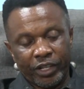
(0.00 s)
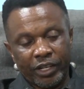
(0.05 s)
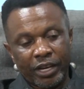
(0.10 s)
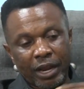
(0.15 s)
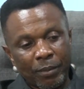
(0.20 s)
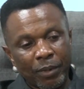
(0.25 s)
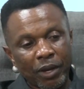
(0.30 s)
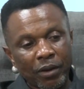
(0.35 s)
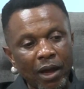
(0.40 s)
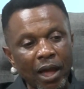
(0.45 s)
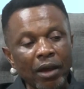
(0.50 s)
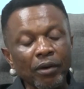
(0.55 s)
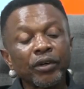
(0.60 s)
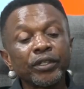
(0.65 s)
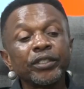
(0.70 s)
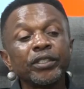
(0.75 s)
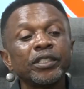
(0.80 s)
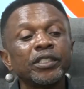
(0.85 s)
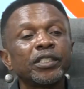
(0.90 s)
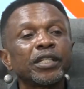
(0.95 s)
Na me kwa ko
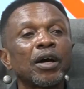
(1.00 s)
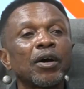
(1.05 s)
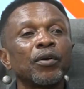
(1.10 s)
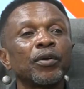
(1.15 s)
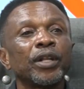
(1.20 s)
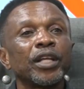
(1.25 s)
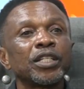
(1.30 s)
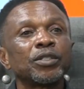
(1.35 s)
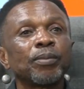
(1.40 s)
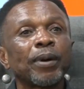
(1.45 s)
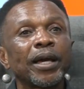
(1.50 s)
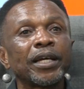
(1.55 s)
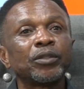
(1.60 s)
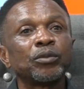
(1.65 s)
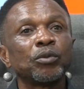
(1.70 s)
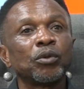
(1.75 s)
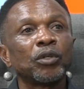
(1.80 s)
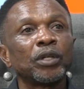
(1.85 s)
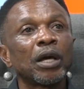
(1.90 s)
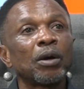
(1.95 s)
jiska or despite
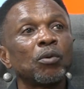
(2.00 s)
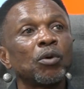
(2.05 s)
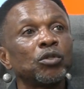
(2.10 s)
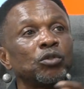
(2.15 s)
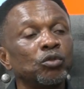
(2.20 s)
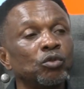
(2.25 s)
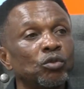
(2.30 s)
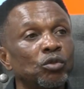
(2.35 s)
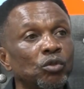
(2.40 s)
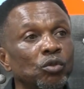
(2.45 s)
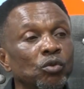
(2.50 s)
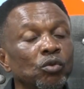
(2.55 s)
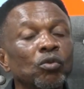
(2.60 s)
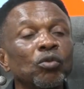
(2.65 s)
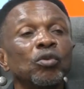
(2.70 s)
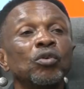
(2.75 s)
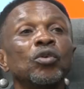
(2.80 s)
or that was June